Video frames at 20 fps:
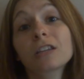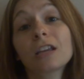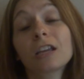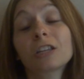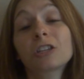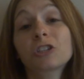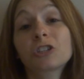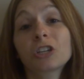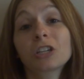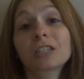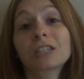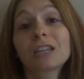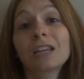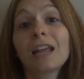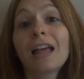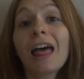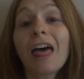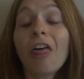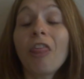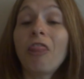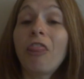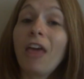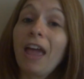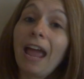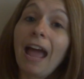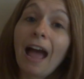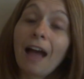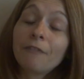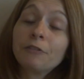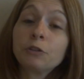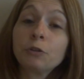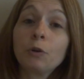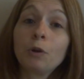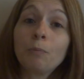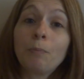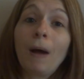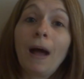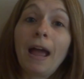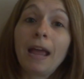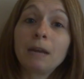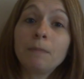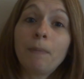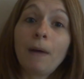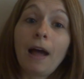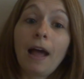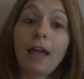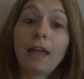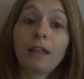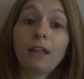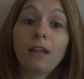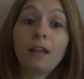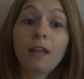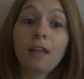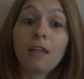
It's just they have to abide by